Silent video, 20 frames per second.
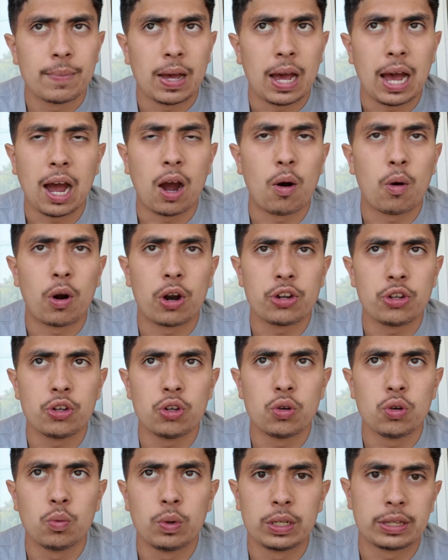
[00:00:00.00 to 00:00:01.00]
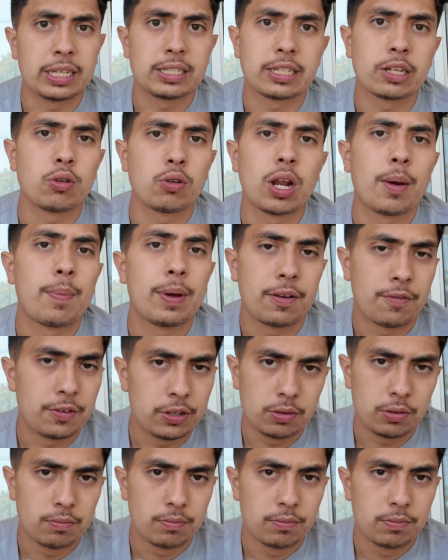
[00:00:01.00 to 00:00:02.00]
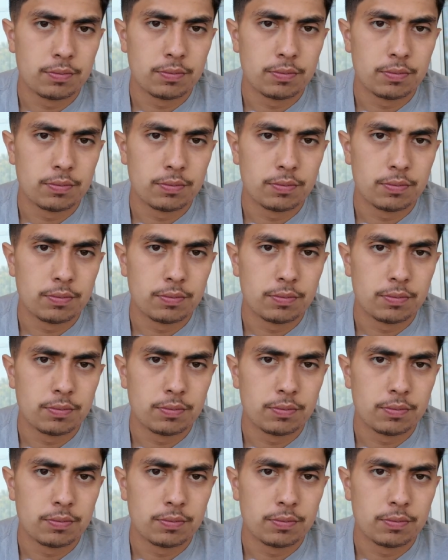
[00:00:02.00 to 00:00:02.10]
how are you with things that do not benefit you?